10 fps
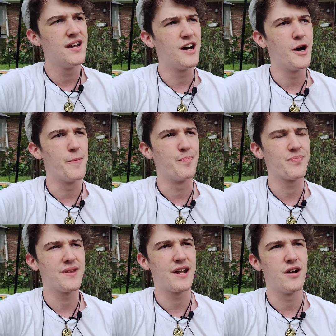um,
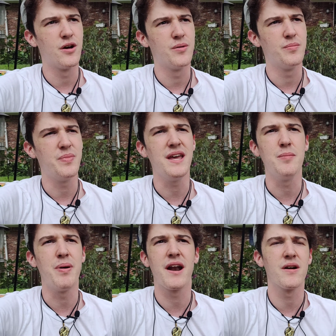I don't know,
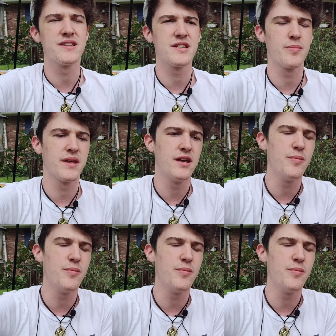be better at something.